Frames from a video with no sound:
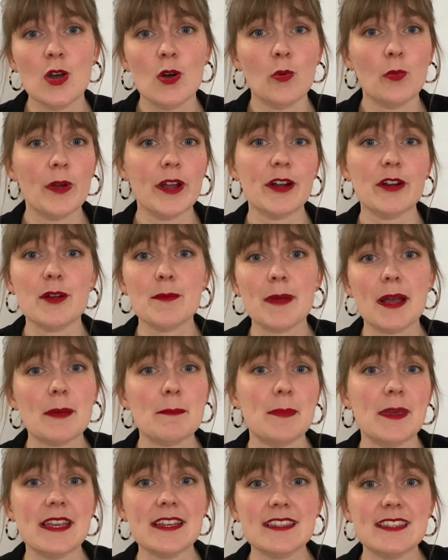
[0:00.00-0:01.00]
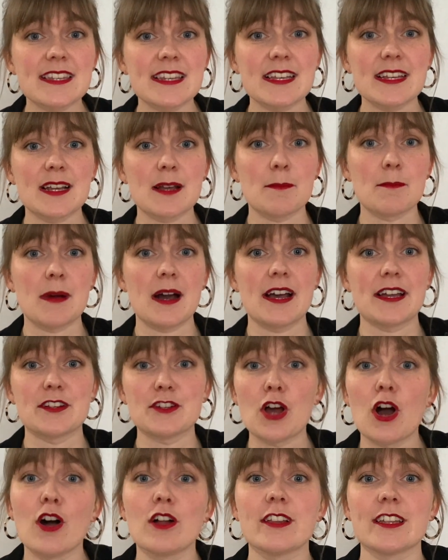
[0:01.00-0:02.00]
Where am I basing my
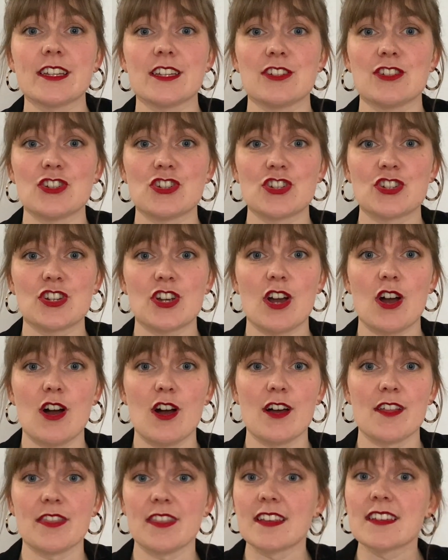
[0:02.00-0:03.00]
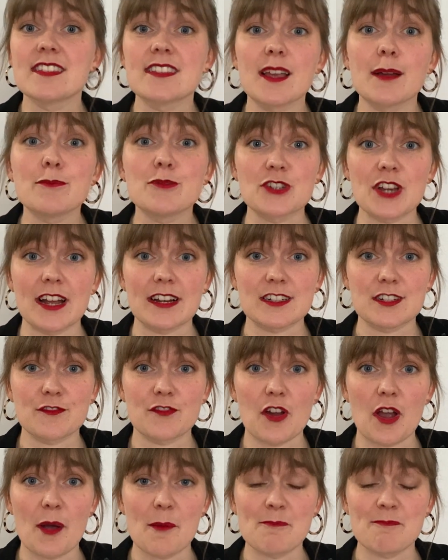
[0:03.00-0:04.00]
knowledge on the subject
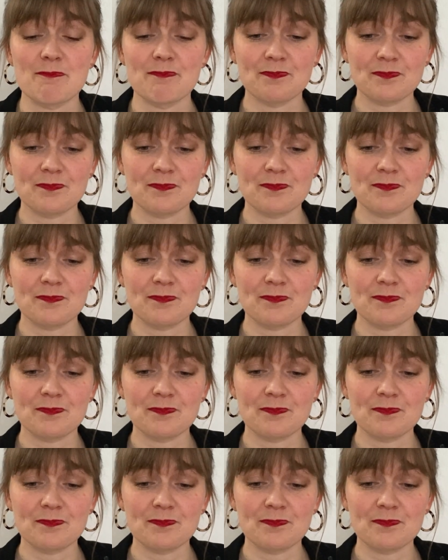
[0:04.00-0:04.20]
from?